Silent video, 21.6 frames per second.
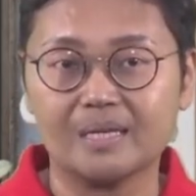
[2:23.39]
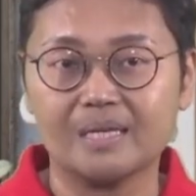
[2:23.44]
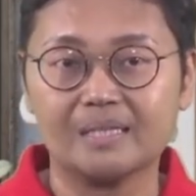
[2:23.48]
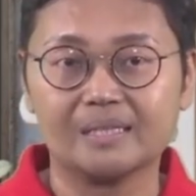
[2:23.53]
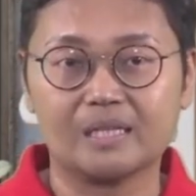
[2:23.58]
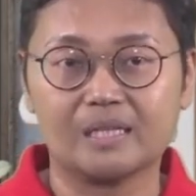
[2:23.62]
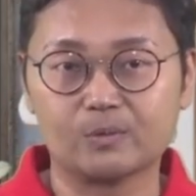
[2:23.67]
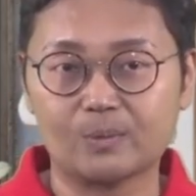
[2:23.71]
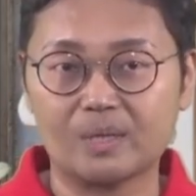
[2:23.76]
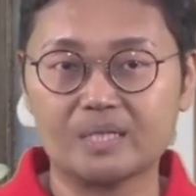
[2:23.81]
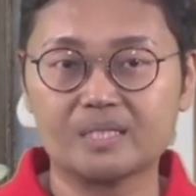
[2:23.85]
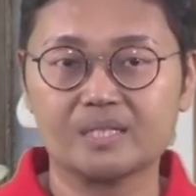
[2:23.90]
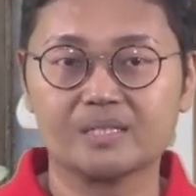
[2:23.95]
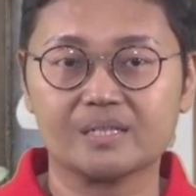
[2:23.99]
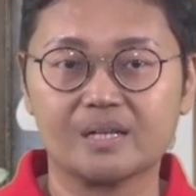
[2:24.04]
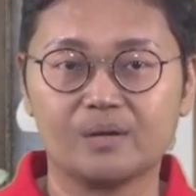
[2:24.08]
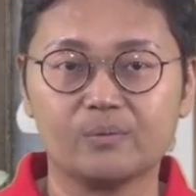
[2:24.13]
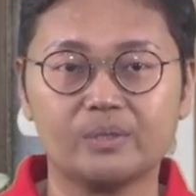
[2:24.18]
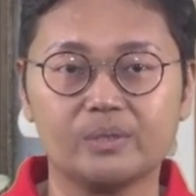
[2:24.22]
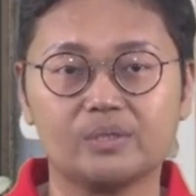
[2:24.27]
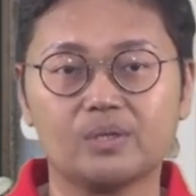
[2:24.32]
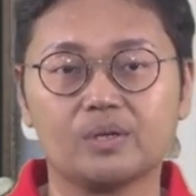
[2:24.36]
That's why just
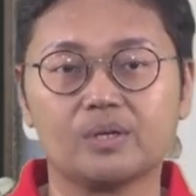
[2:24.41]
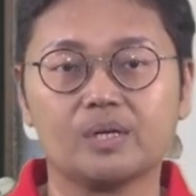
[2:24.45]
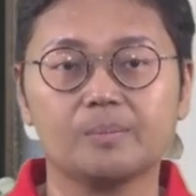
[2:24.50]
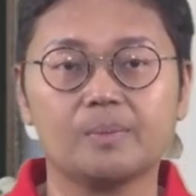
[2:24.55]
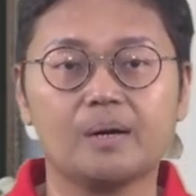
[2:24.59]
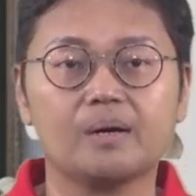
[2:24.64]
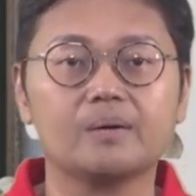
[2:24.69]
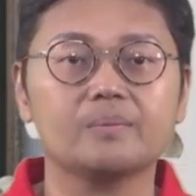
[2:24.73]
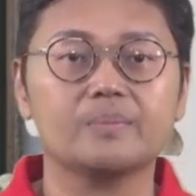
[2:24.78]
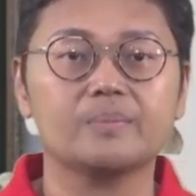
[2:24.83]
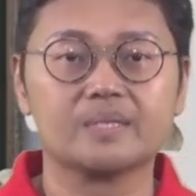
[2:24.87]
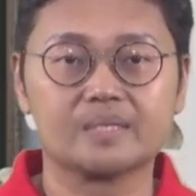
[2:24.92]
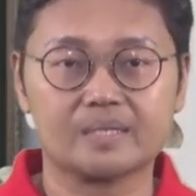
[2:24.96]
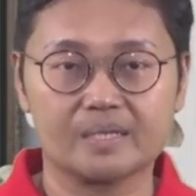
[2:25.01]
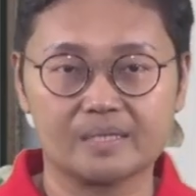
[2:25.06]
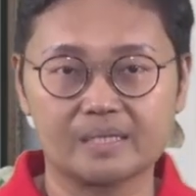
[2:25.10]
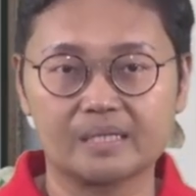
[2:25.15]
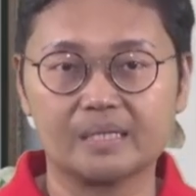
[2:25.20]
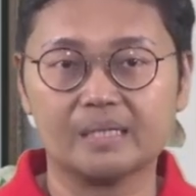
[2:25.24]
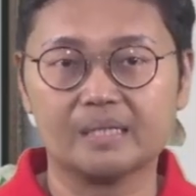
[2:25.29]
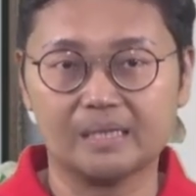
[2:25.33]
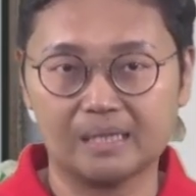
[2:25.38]
now we talk about
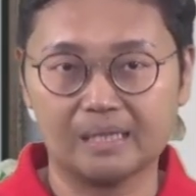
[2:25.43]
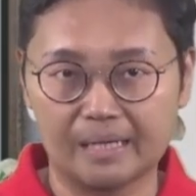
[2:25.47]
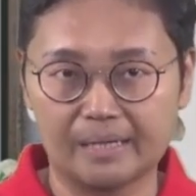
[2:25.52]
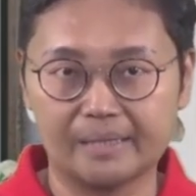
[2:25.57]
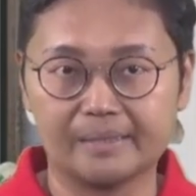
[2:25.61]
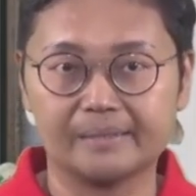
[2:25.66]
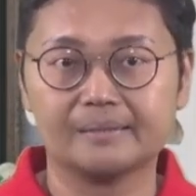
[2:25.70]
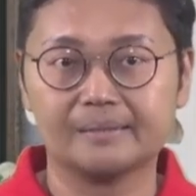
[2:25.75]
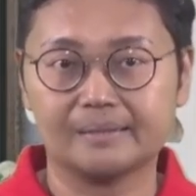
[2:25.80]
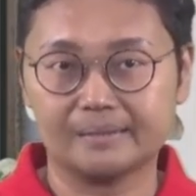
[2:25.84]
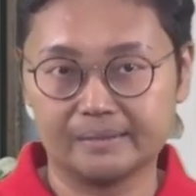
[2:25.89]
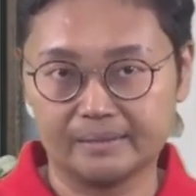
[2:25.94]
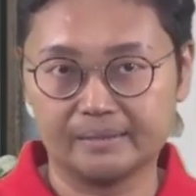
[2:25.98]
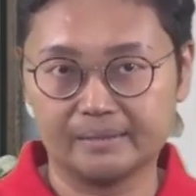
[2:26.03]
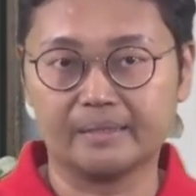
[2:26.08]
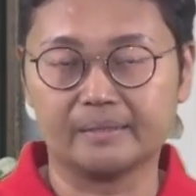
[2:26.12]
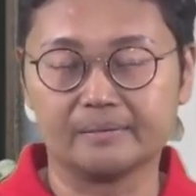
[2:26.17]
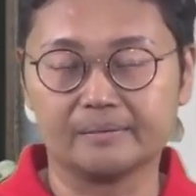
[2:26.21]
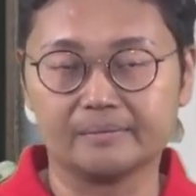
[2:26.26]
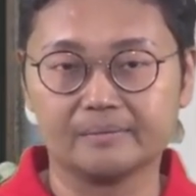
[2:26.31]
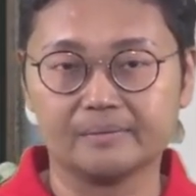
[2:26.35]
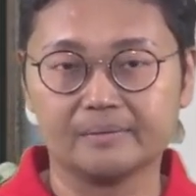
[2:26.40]
business aligned
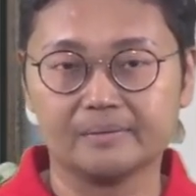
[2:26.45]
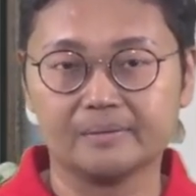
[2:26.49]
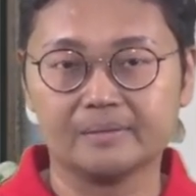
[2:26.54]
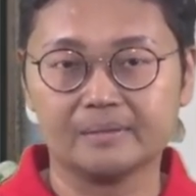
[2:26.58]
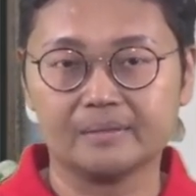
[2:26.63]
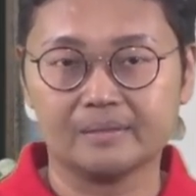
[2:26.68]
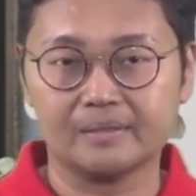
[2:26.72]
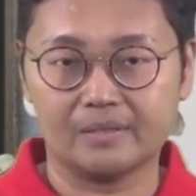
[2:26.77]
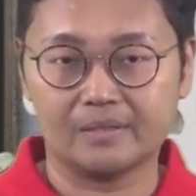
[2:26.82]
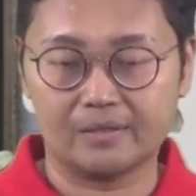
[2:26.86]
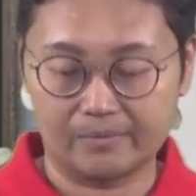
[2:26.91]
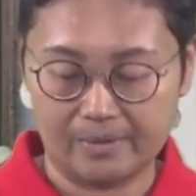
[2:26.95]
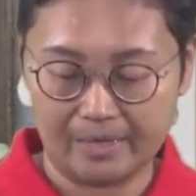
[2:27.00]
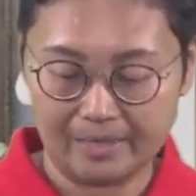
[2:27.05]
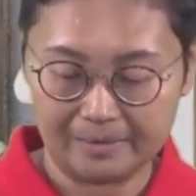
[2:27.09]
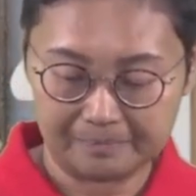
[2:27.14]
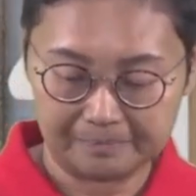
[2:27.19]
learning. All right.